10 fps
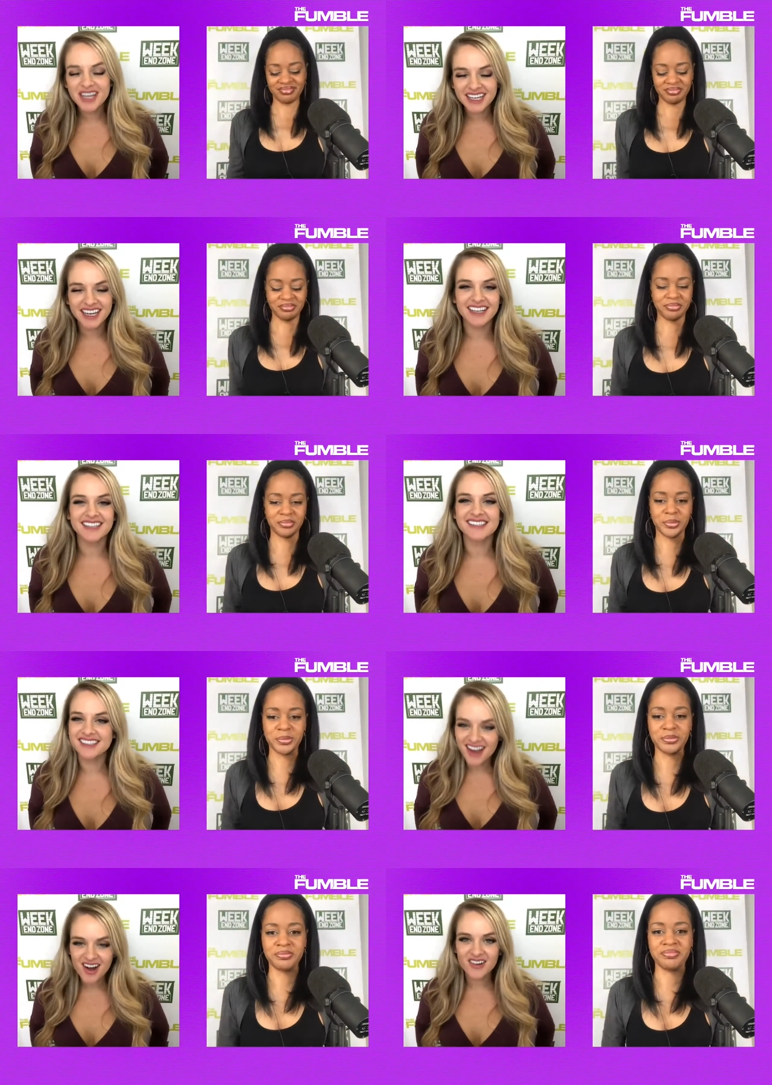Speaker 1: Weekend
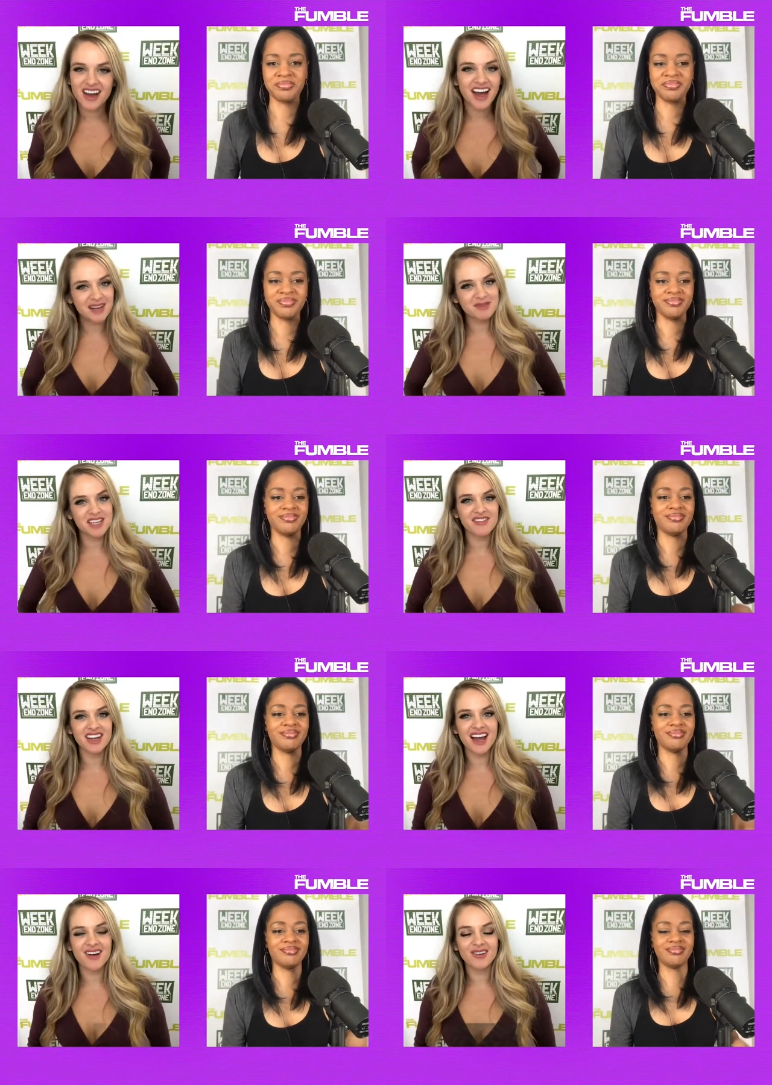Zone. I'm Devyn
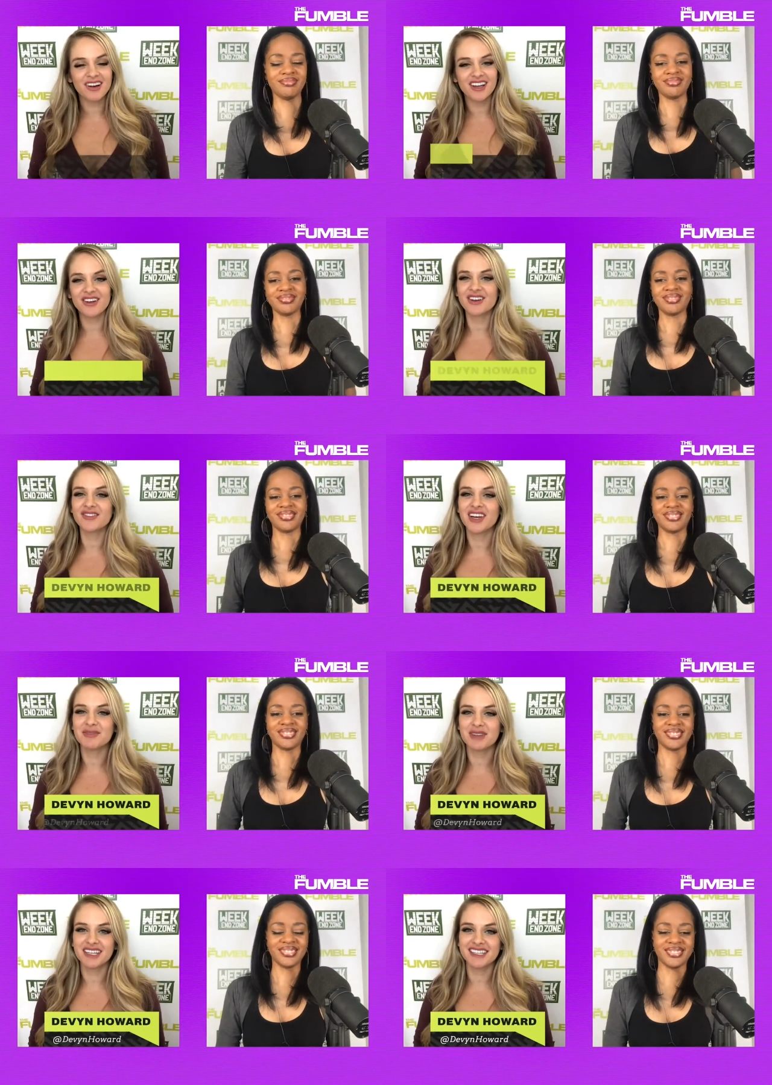Howard. You can
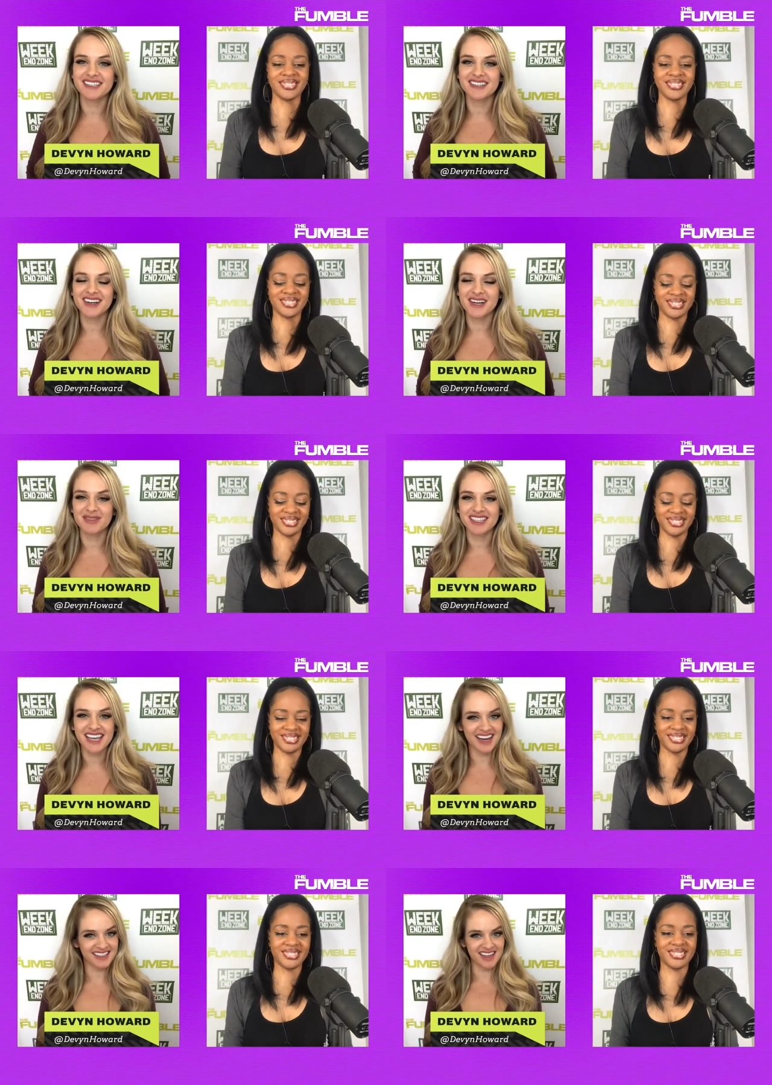find me on Instagram as
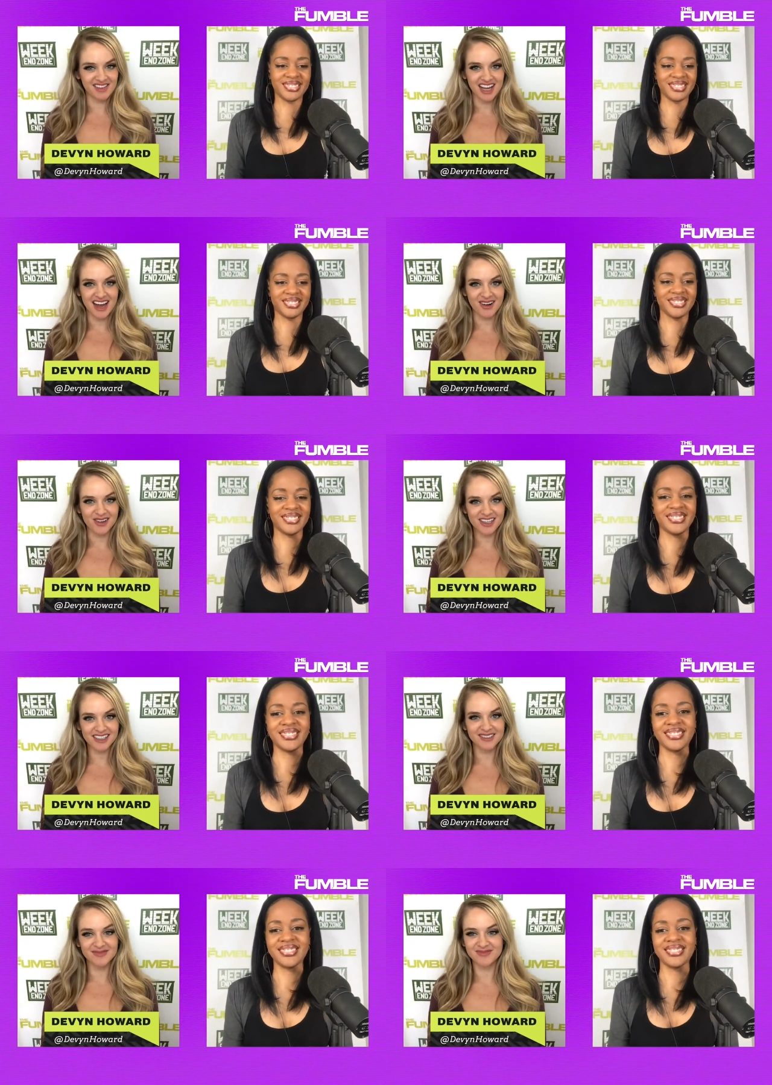at Devyn
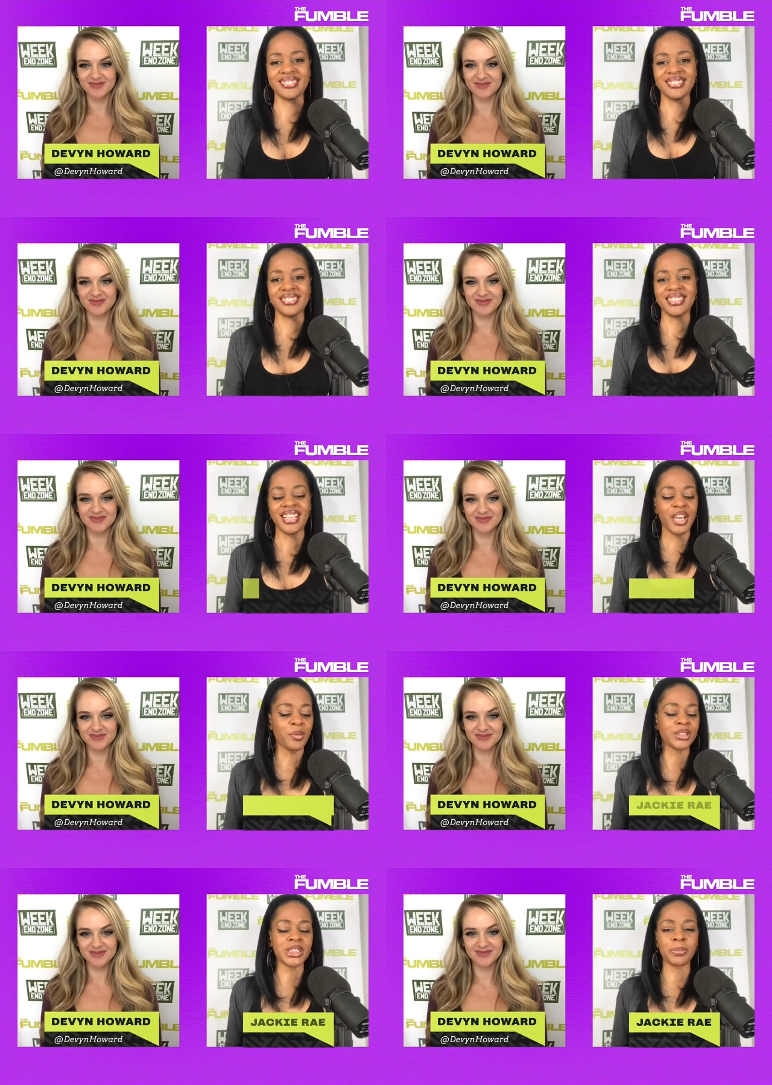
Speaker 2: Howard.
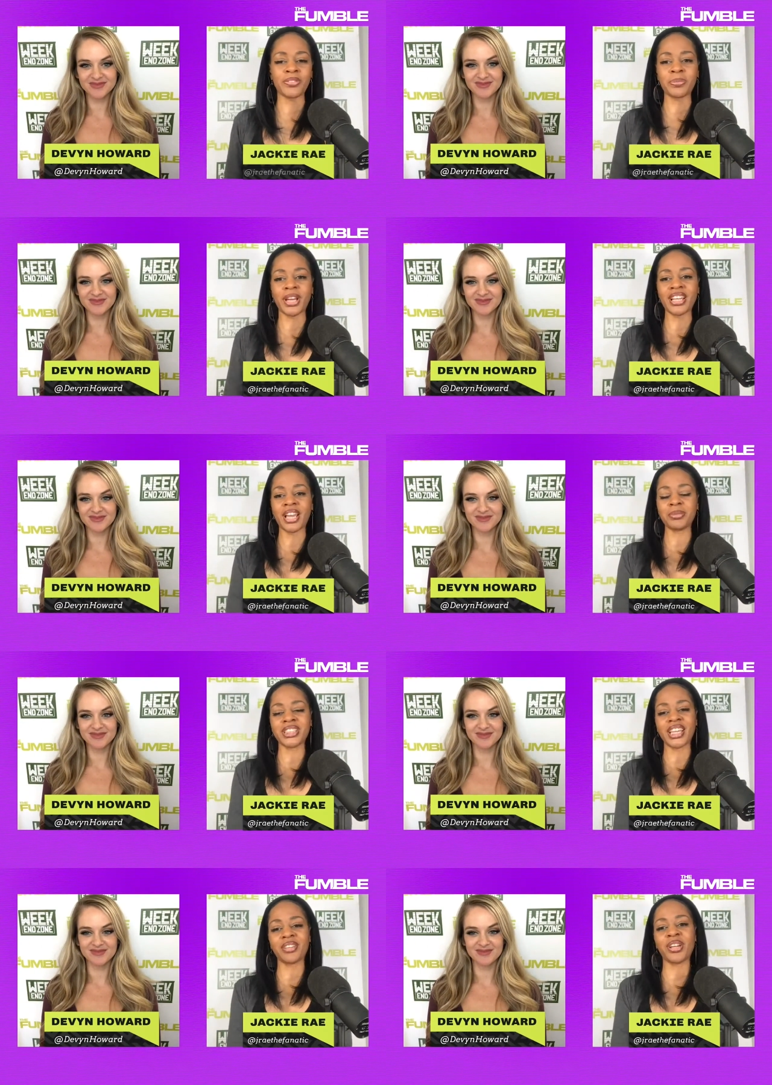What's up, everybody? I'm
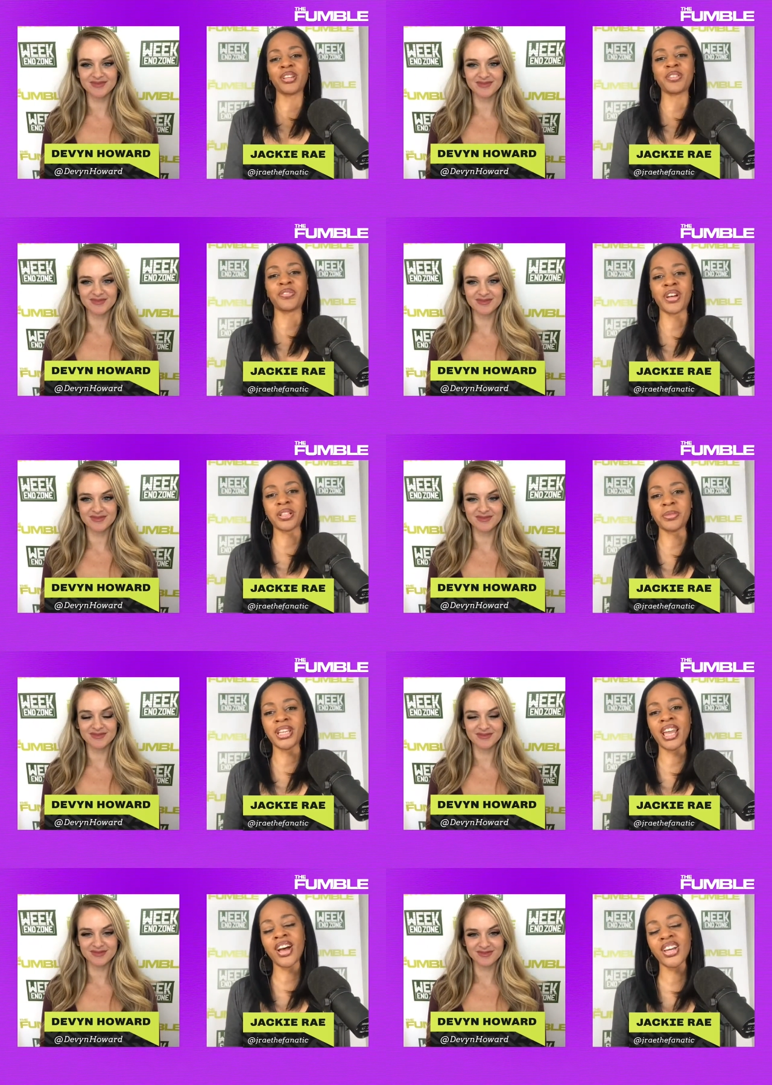Jackie Ray. You can follow
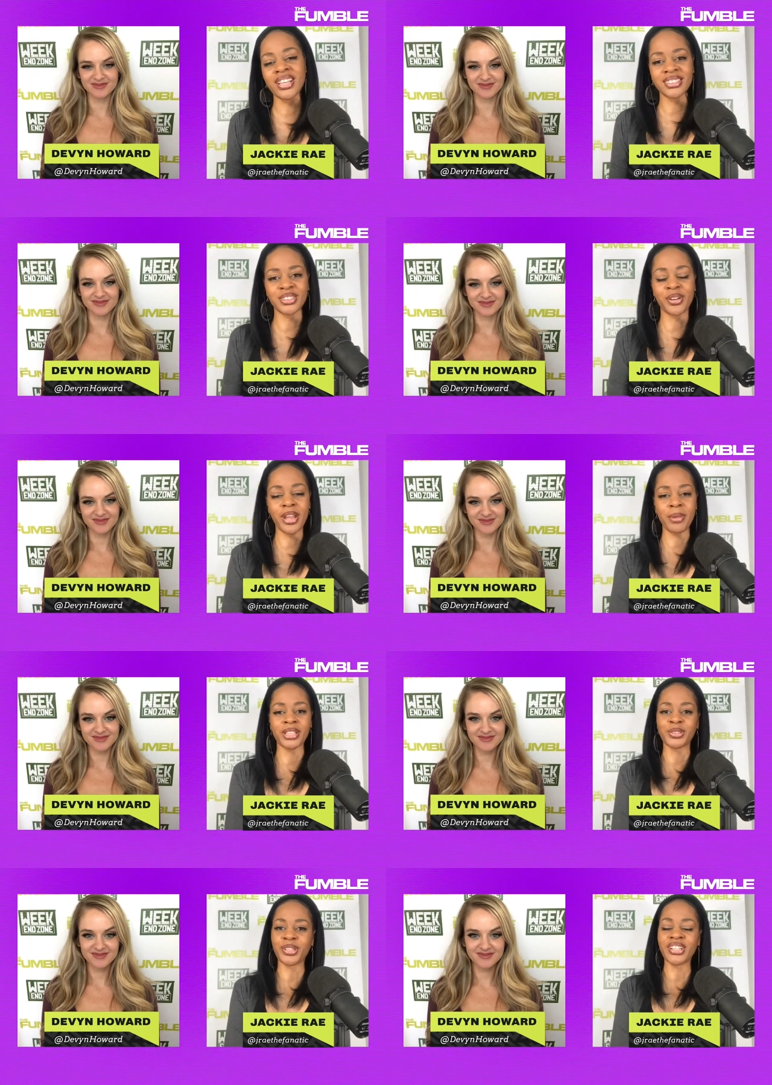me on Instagram
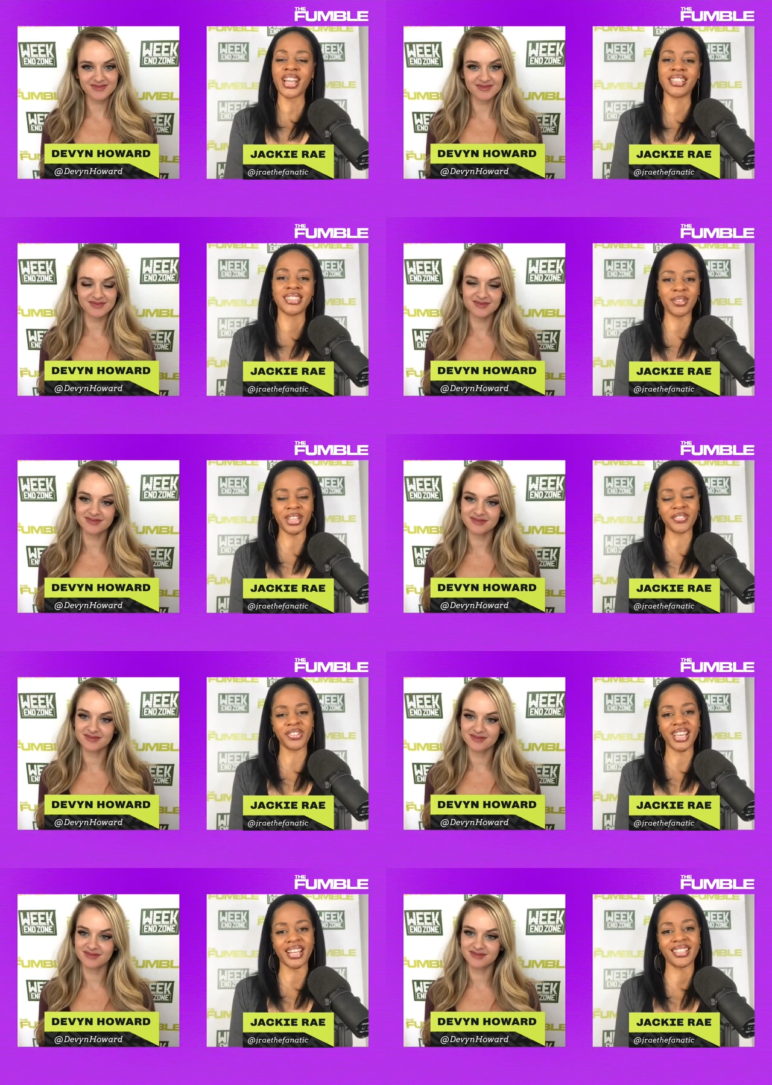and Twitter at
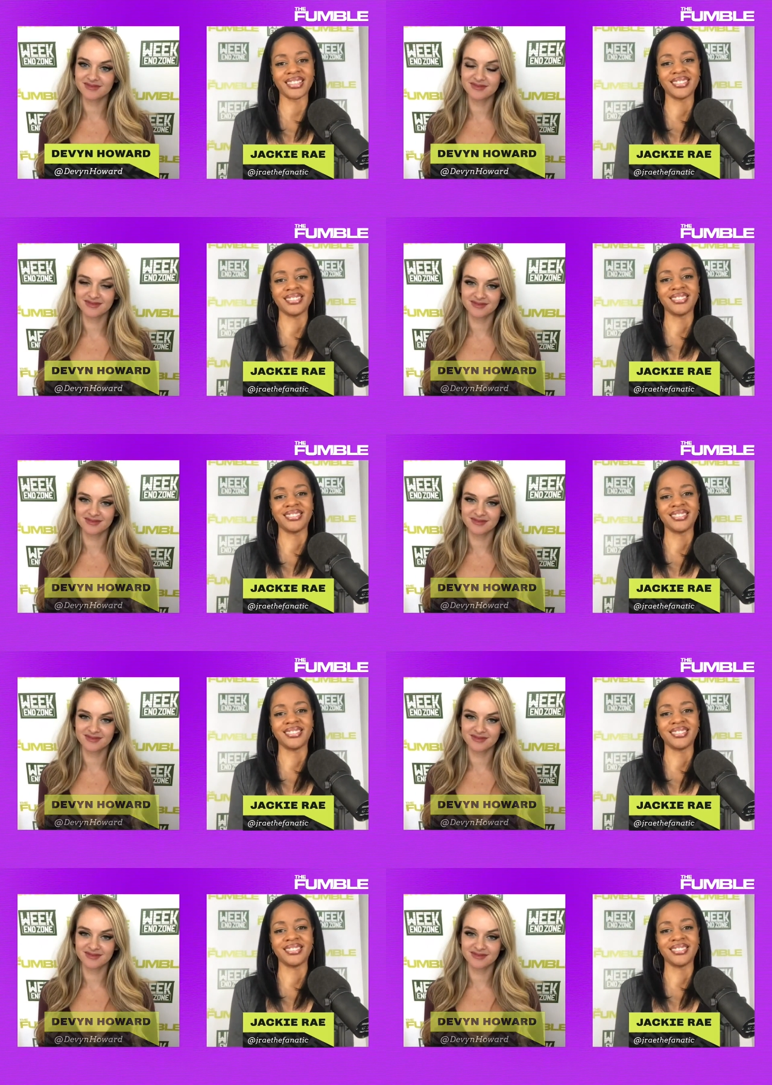JRayTheFanatic.